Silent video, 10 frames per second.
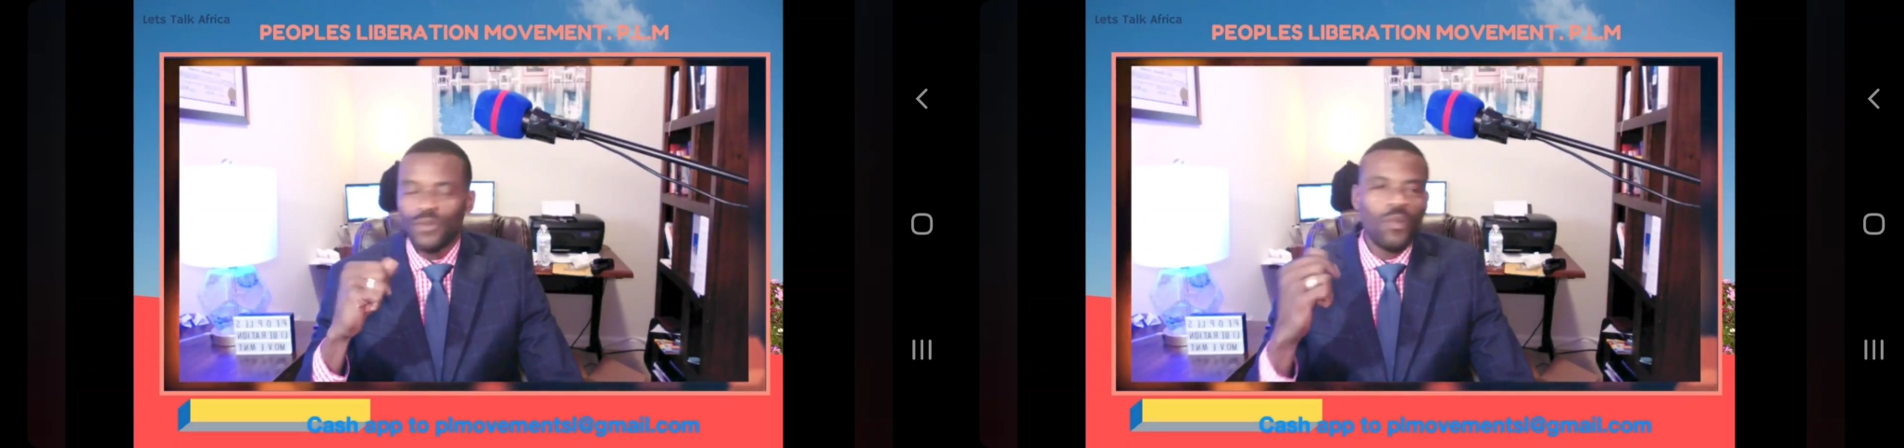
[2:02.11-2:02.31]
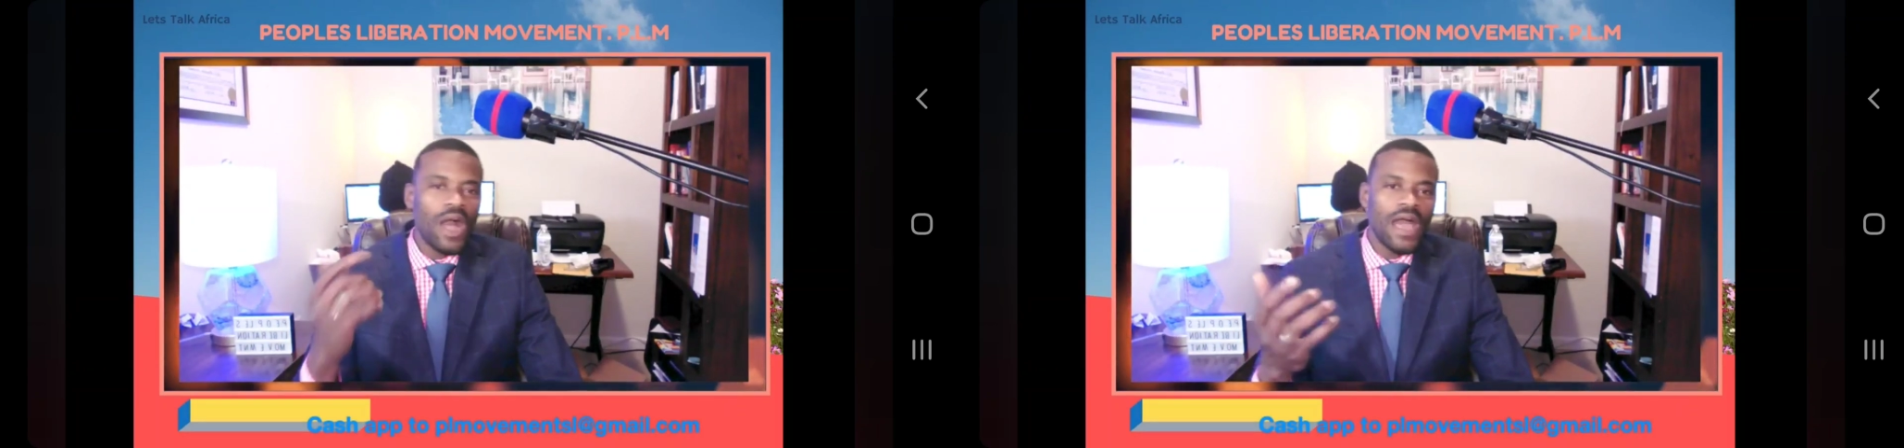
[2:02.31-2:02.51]

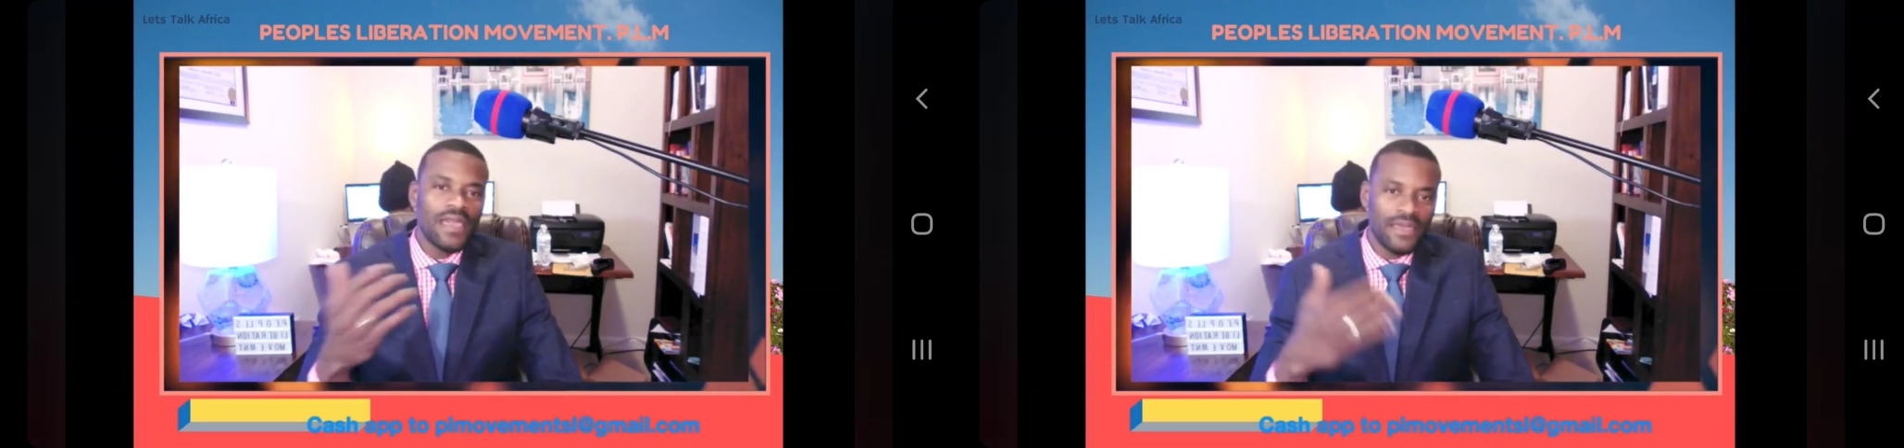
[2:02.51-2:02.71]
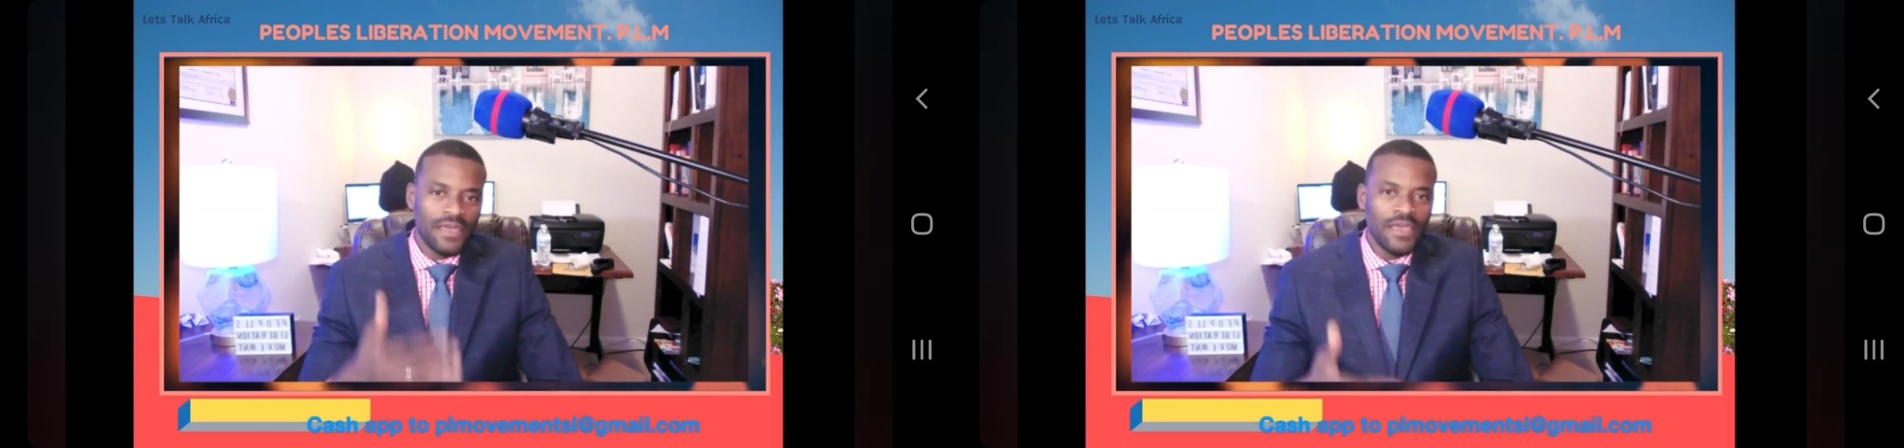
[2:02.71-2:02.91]

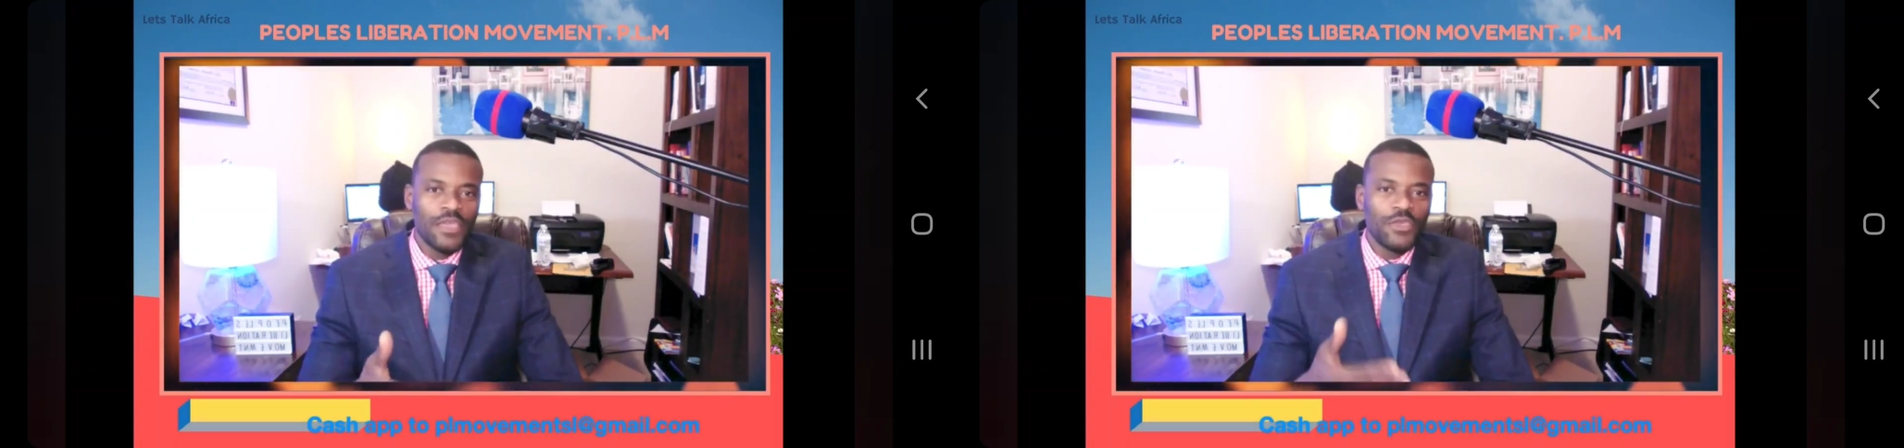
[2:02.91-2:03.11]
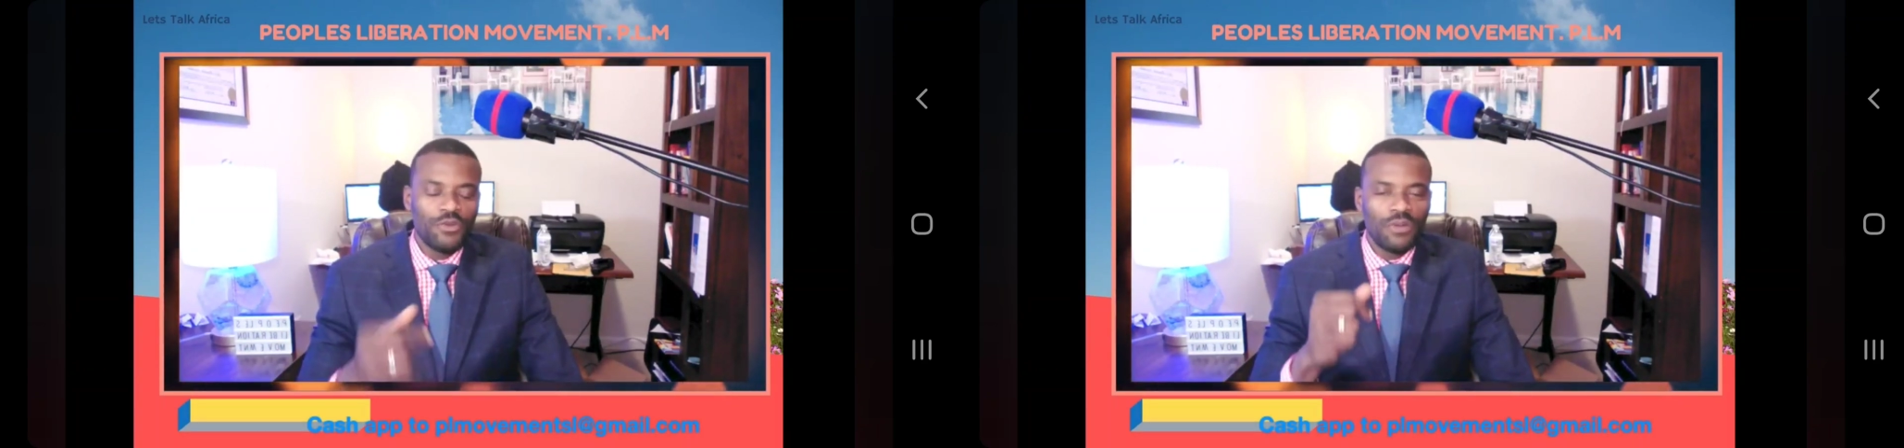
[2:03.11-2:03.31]
why,
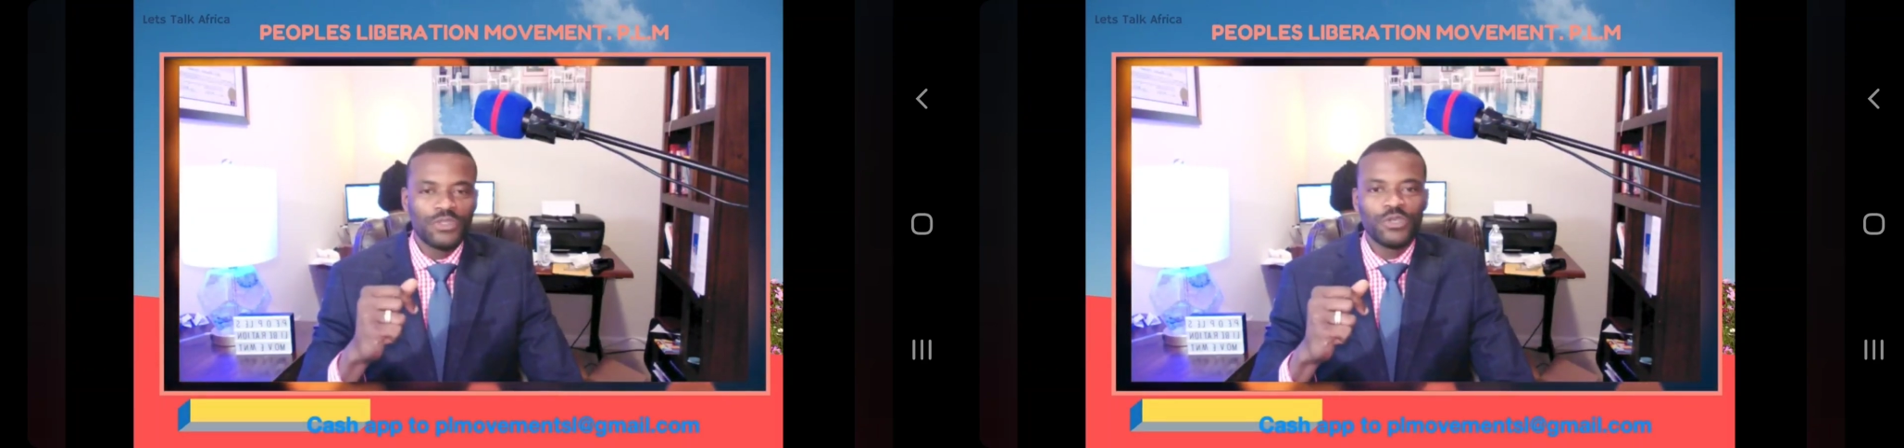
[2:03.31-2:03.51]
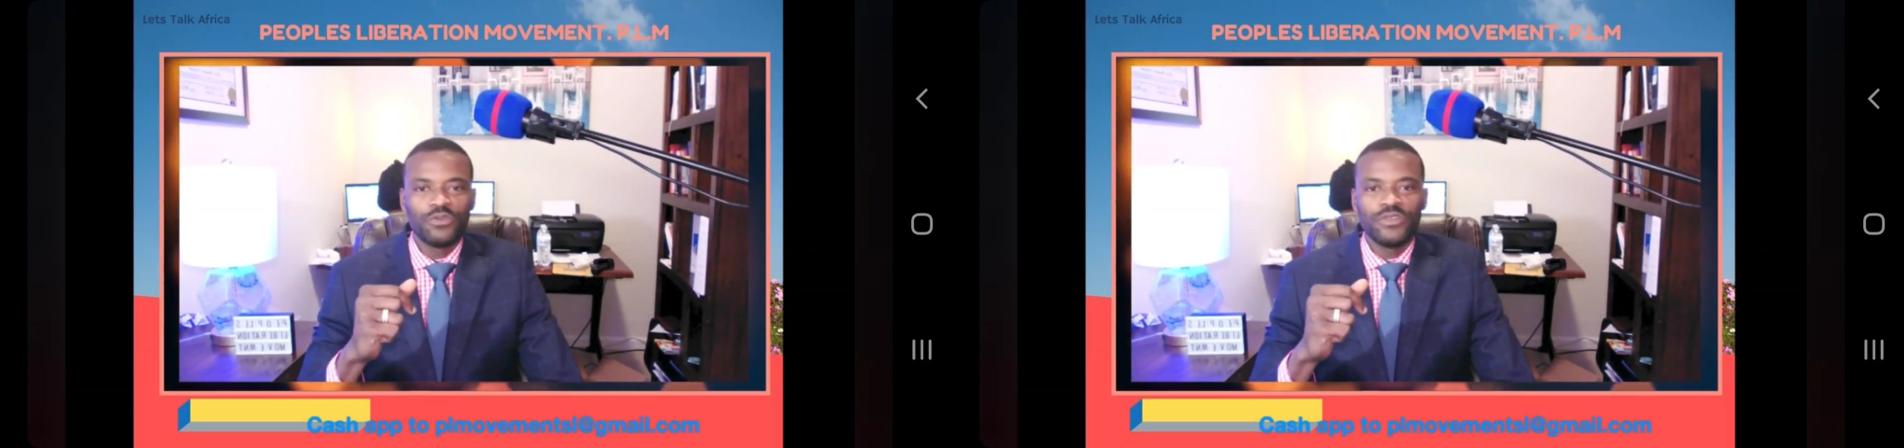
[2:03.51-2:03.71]
I'm
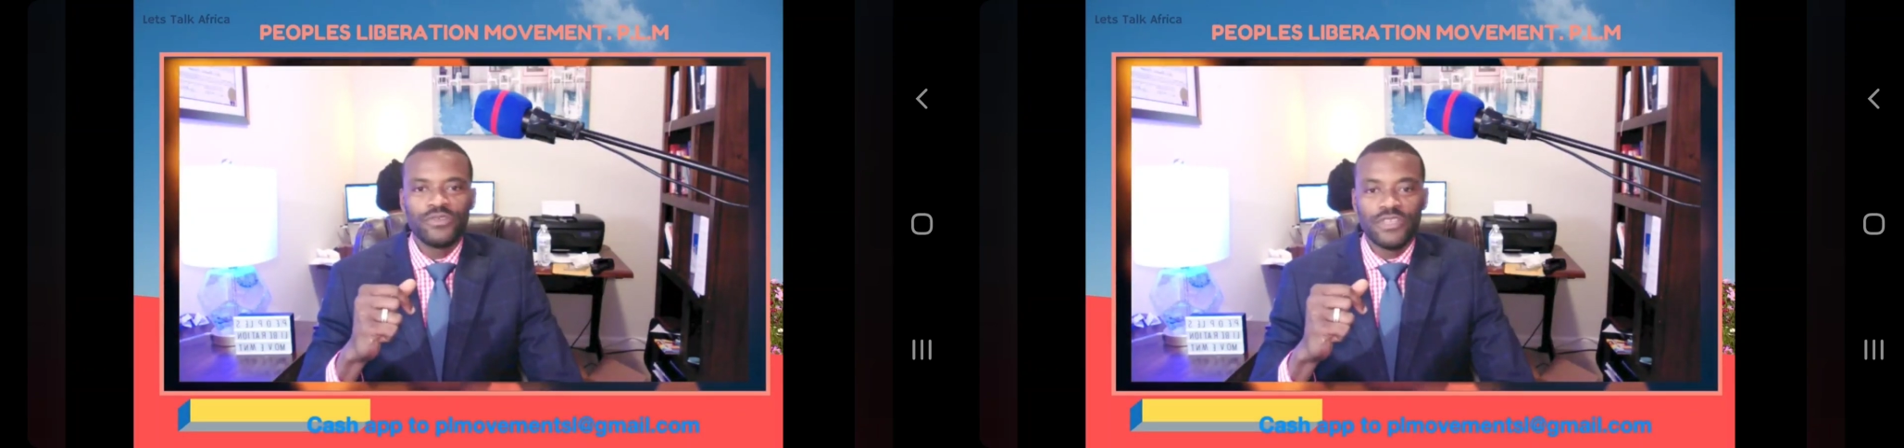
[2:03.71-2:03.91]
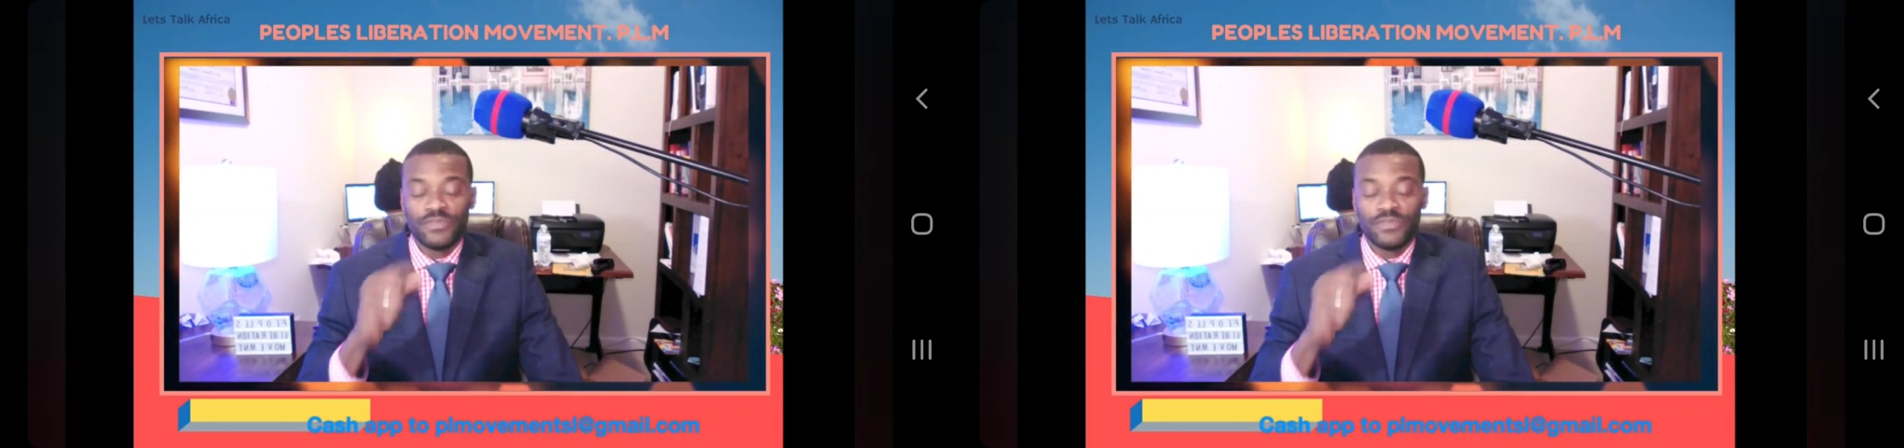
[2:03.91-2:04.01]
showing you this.